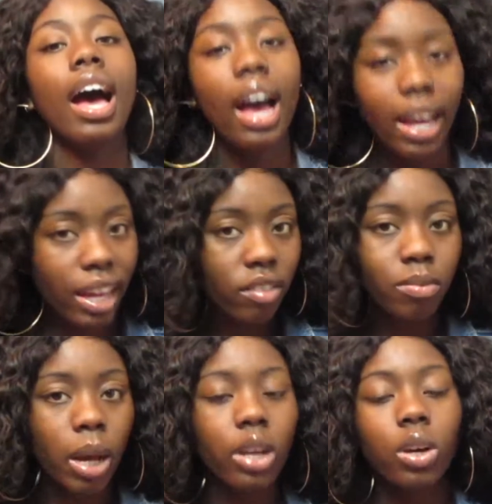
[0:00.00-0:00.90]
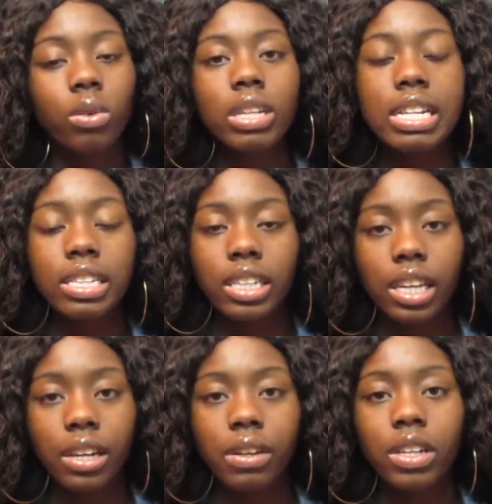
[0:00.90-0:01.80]
I have my own
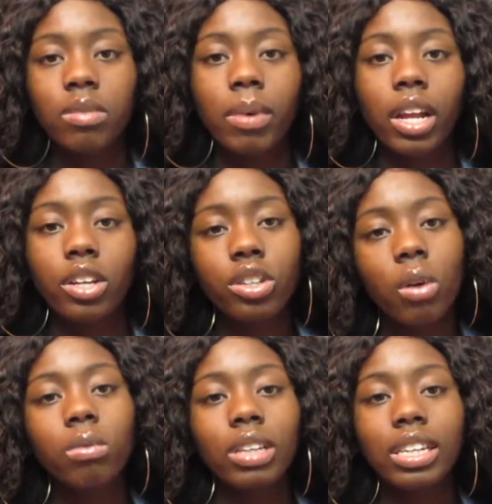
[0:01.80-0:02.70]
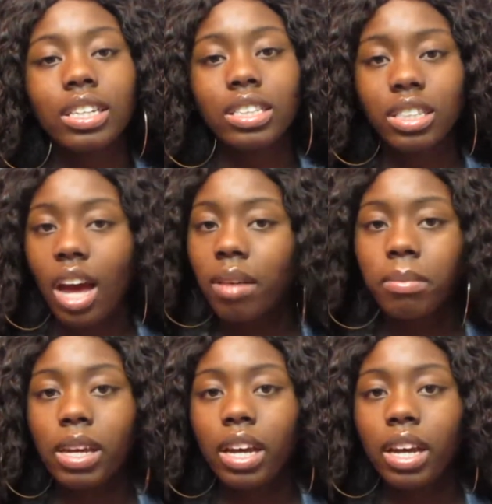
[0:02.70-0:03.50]
insecurities, but I don't let it stop me.